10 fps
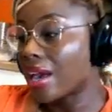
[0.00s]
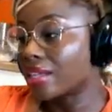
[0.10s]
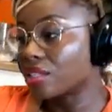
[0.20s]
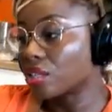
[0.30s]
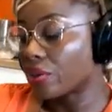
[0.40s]

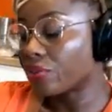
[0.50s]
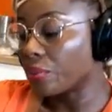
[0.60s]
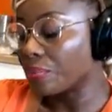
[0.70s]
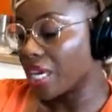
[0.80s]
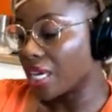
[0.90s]
And so
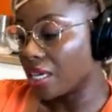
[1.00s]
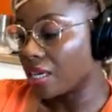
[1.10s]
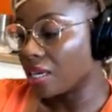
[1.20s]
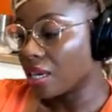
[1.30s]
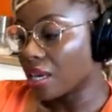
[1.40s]
for me,
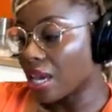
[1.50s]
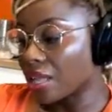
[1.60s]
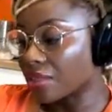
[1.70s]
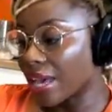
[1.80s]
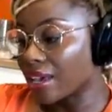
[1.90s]

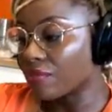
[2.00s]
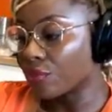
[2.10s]
that